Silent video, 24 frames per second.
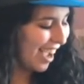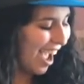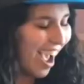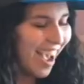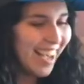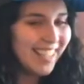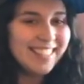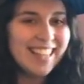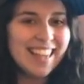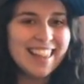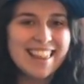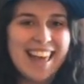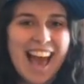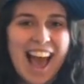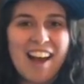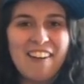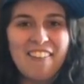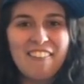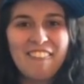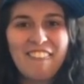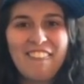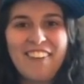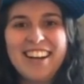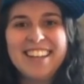guys,
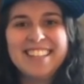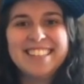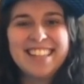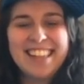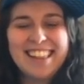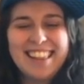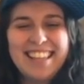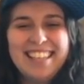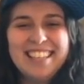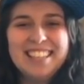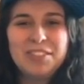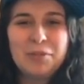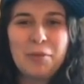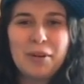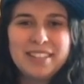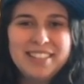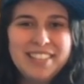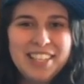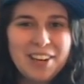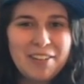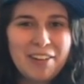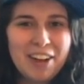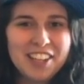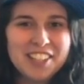that was the
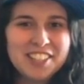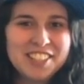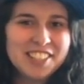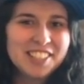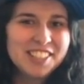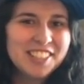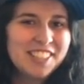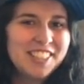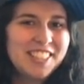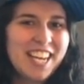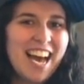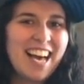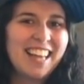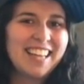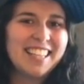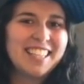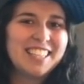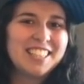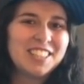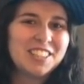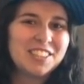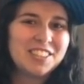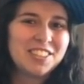20 questions challenge.